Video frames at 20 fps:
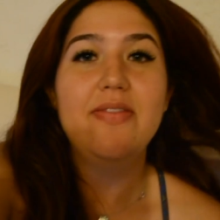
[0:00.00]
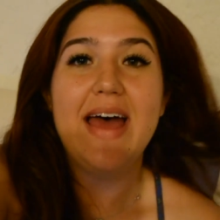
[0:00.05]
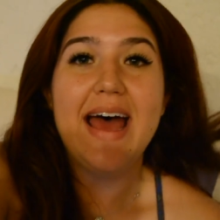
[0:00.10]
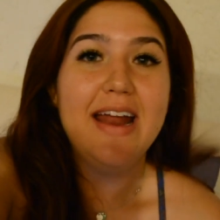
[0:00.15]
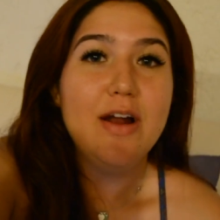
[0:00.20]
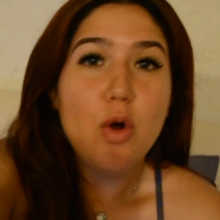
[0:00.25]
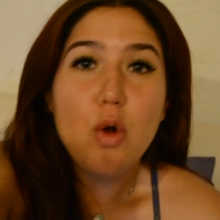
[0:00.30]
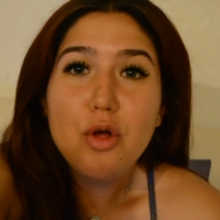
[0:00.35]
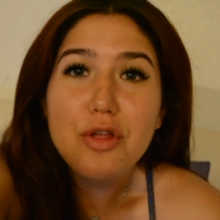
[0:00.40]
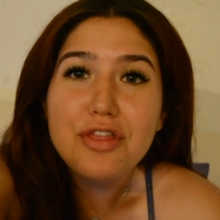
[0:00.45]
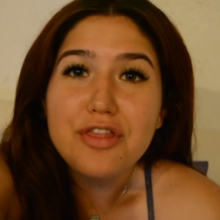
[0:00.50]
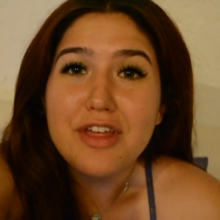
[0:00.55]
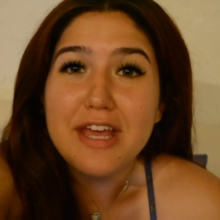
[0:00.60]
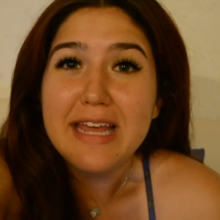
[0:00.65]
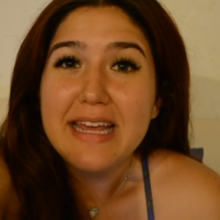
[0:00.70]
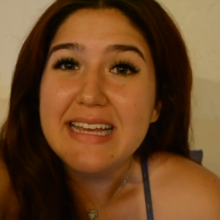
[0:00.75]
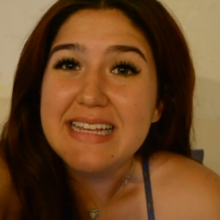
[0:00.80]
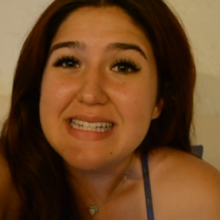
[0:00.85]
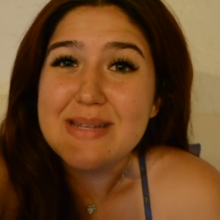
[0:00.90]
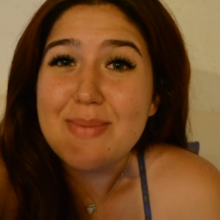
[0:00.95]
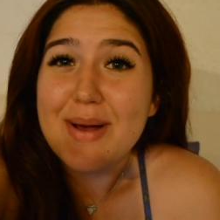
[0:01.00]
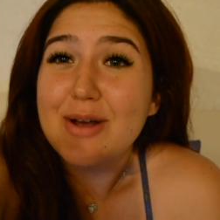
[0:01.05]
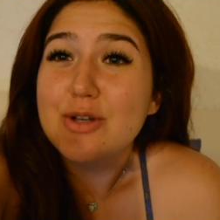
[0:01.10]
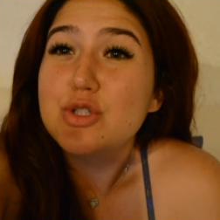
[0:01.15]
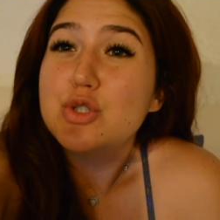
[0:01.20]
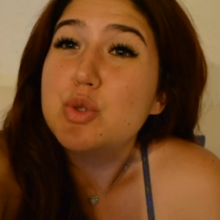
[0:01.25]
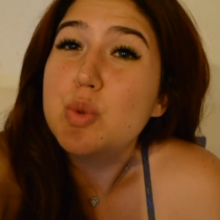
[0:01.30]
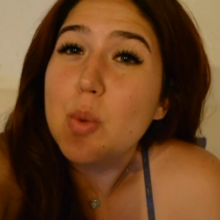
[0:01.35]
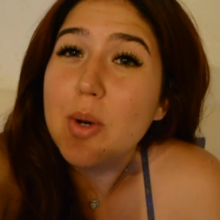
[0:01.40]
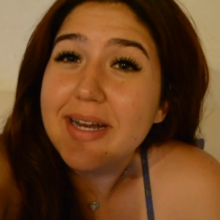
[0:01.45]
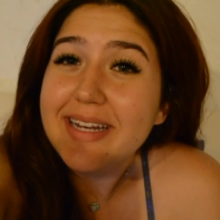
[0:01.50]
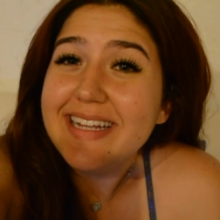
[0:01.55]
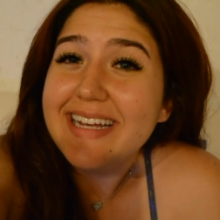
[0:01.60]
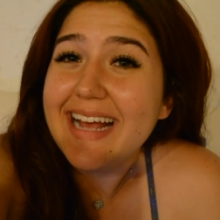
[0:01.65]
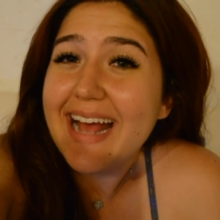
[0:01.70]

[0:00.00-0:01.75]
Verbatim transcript: that whole thing is about 20